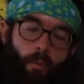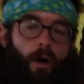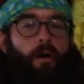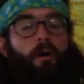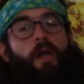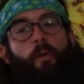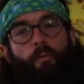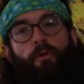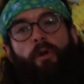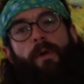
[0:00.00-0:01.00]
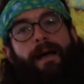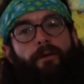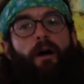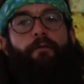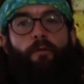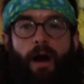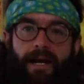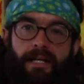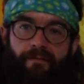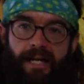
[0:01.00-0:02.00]
Well, really we have a
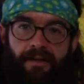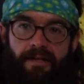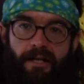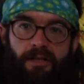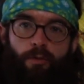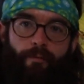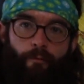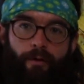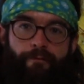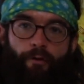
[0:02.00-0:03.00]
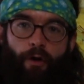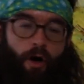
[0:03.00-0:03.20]
variety of techniques to avoid feeling